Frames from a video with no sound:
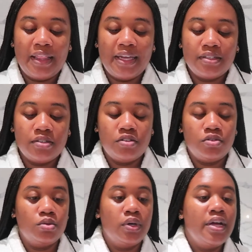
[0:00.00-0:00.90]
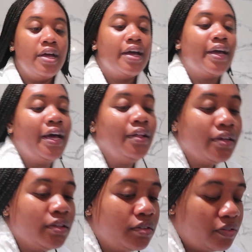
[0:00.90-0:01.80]
like to do kind of like
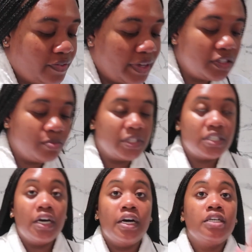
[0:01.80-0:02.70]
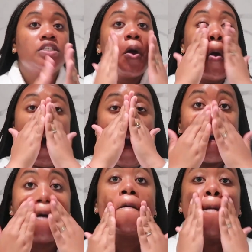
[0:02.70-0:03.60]
a little face massage.
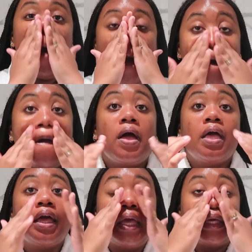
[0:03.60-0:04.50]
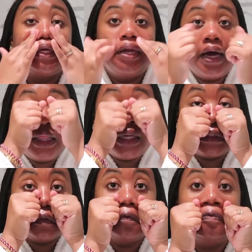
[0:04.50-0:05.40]
And I like
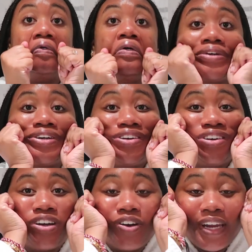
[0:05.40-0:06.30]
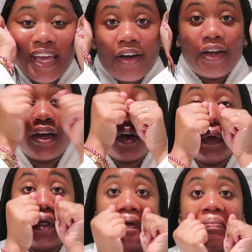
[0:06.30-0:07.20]
to go down and go
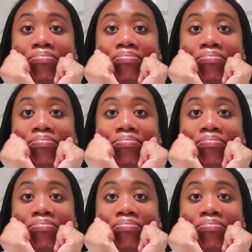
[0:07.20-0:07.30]
up.